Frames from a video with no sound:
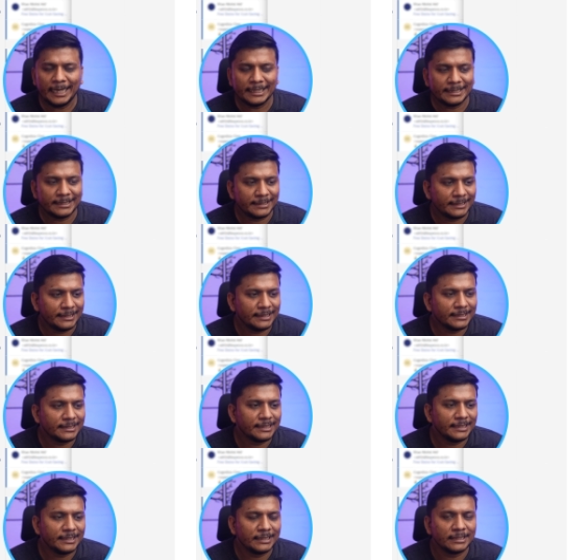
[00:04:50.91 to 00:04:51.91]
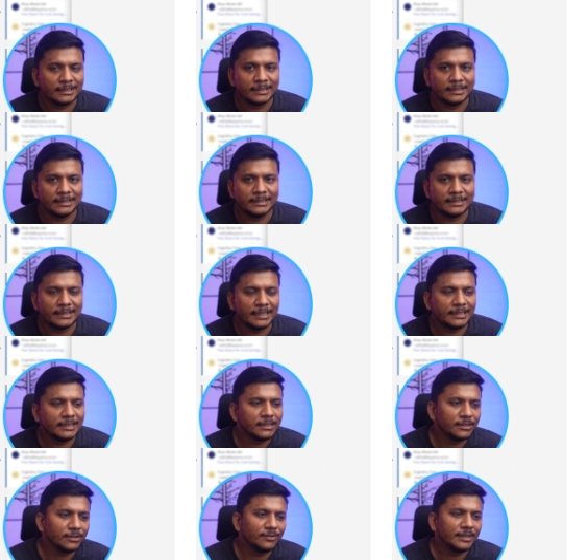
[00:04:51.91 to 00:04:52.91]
exists in these settings,